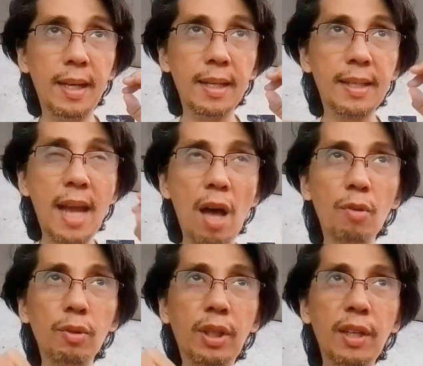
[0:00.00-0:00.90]
it
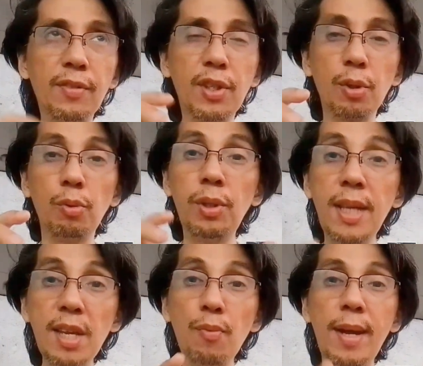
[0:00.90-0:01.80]
now gives you
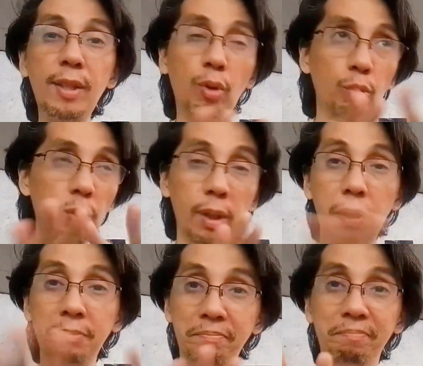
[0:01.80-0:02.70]
leeway to
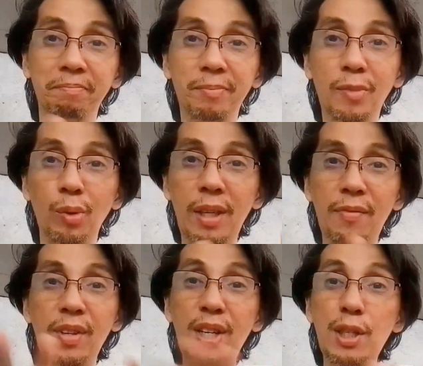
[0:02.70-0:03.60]

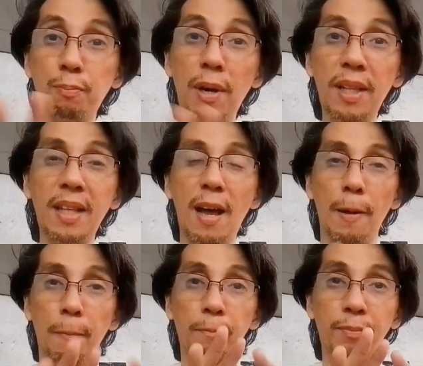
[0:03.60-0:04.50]
evenly spread it
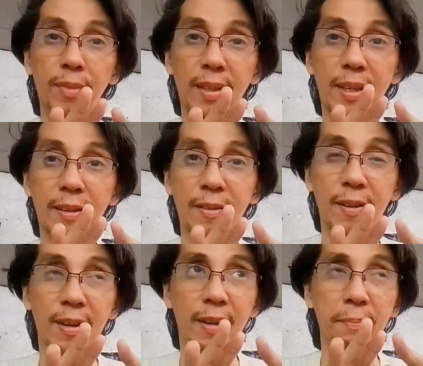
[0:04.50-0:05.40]
out
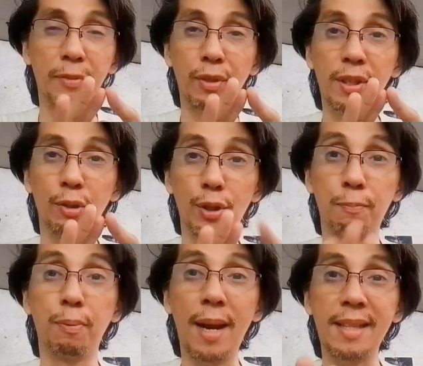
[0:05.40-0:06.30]
between those
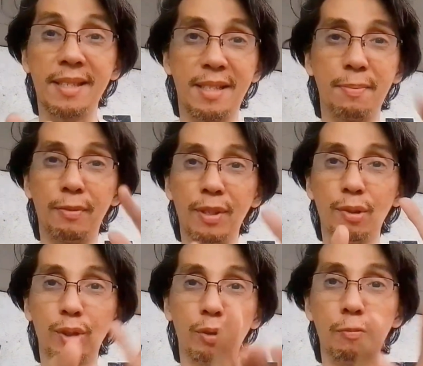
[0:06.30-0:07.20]
breads,
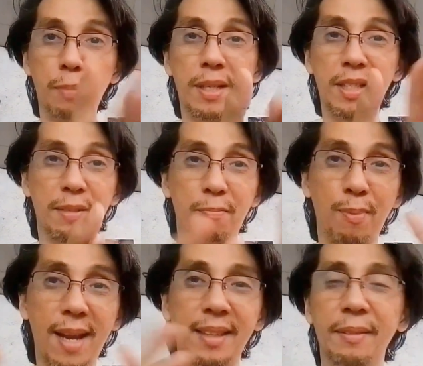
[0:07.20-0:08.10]
between those two pieces of
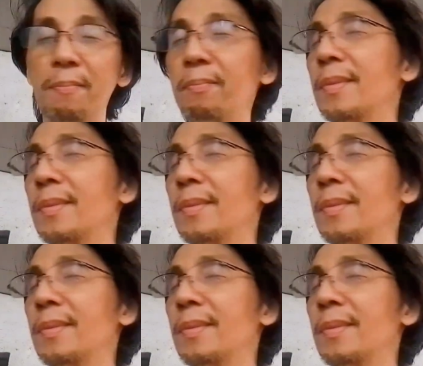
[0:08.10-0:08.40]
bread.